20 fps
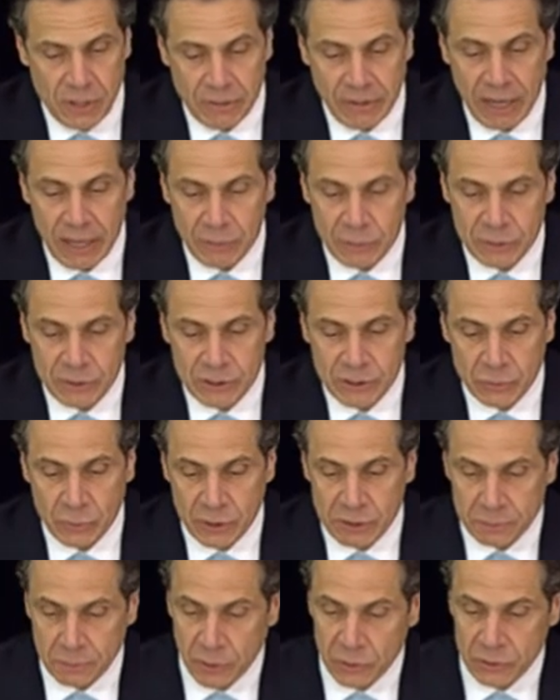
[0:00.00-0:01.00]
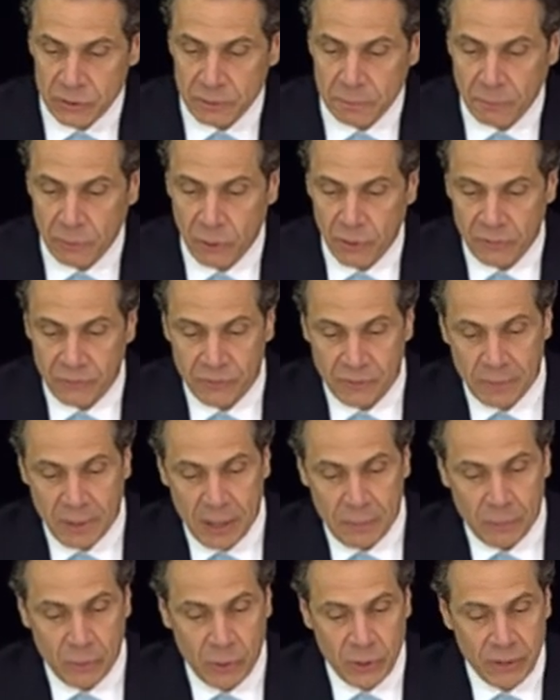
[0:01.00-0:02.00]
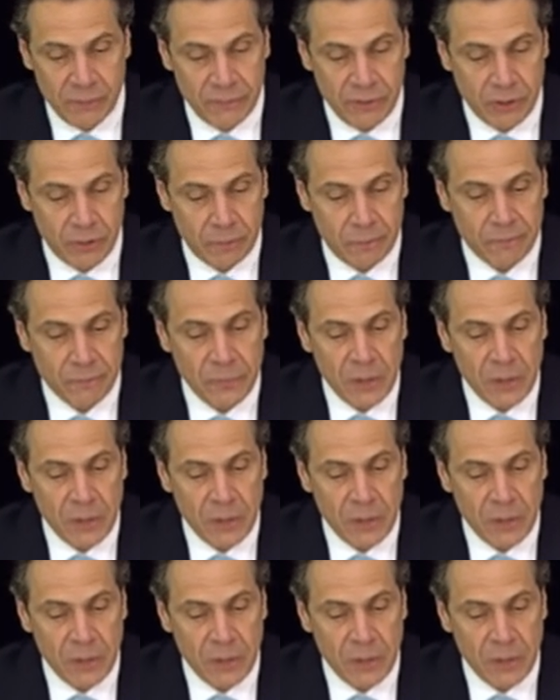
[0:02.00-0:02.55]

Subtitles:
all right, which is what's most important from our point of view.